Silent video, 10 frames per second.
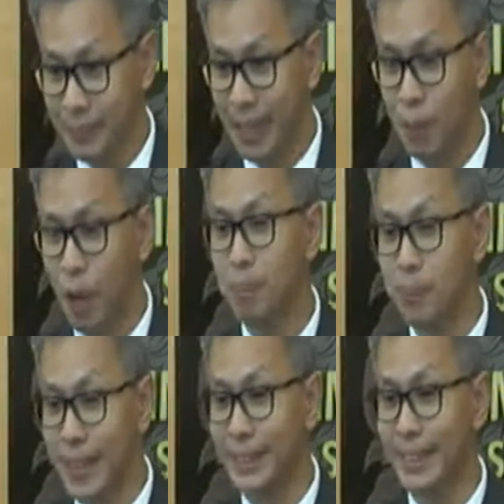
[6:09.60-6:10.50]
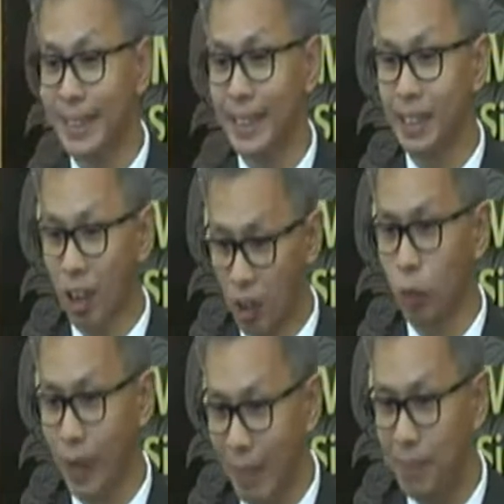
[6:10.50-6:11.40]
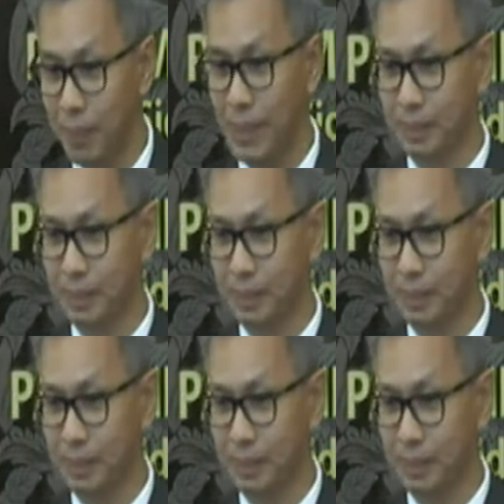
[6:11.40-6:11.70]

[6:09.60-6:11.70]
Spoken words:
Laporan PAC on 1MDB.